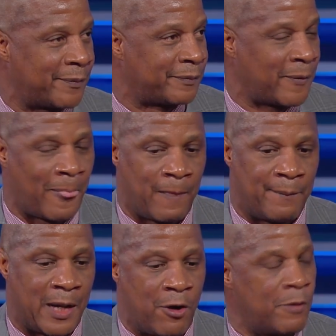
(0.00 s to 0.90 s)
And
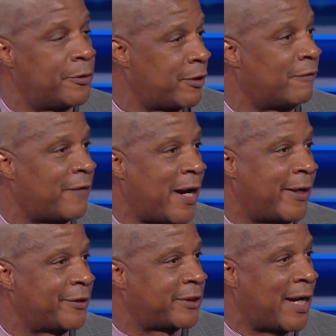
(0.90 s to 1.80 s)
my home was on
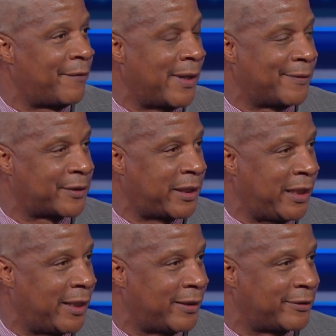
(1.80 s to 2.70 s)
fire inside when I was a
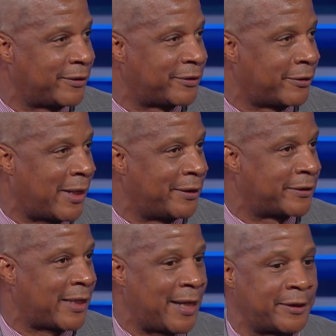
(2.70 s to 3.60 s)
kid. So I
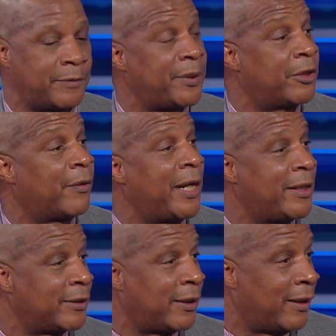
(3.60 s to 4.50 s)
decided to be
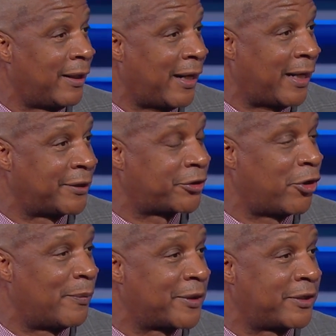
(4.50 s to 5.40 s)
great. I just
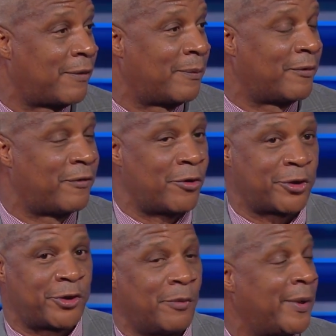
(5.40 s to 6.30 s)
told myself I'm gonna
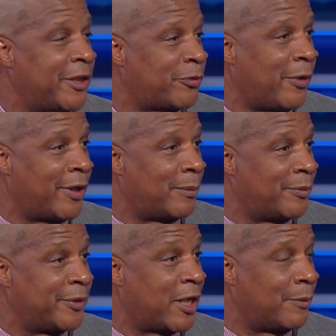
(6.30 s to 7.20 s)
focus on baseball and
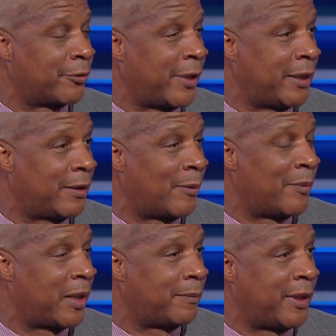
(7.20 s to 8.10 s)
I'm gonna become great. I'm gonna
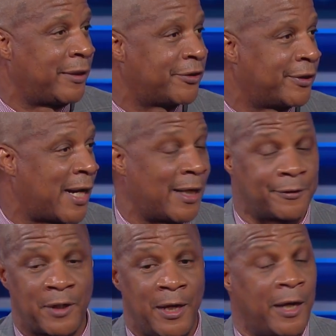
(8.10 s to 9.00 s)
make millions of
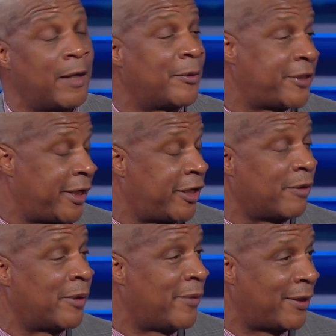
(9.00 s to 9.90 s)
dollars and I'm gonna take care
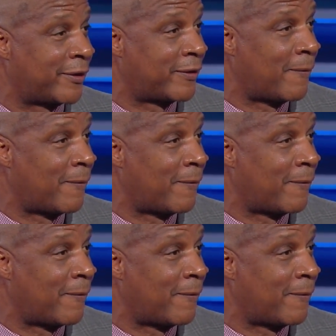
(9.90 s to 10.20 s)
of my mother.